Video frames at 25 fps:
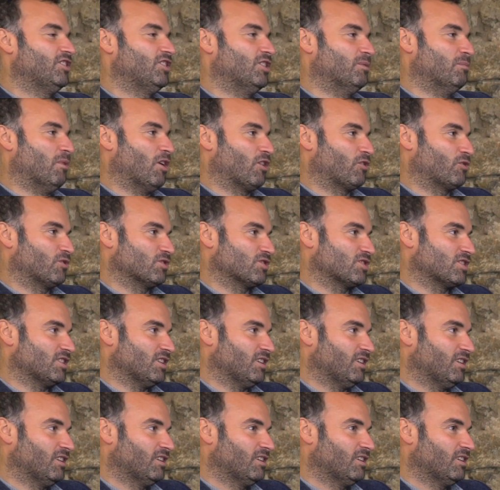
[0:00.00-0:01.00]

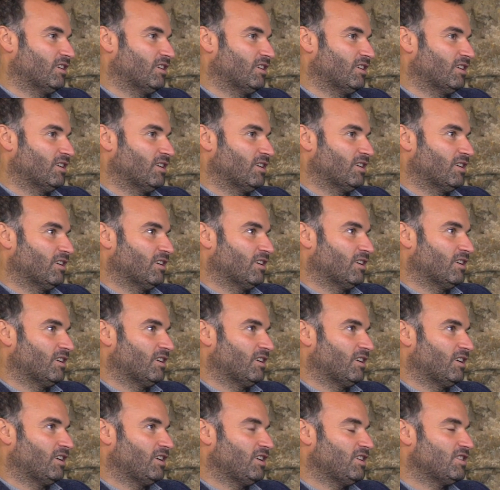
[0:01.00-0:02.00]
democracy.
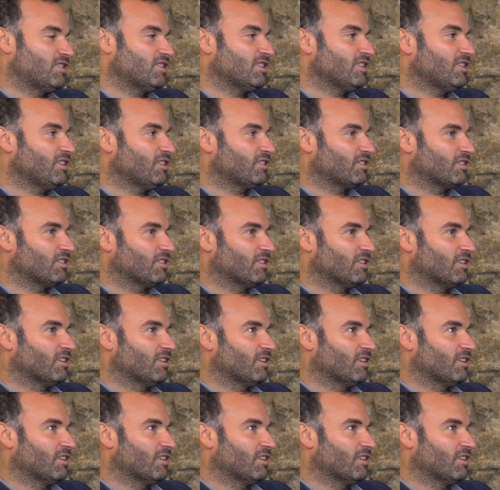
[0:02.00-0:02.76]
Isn't it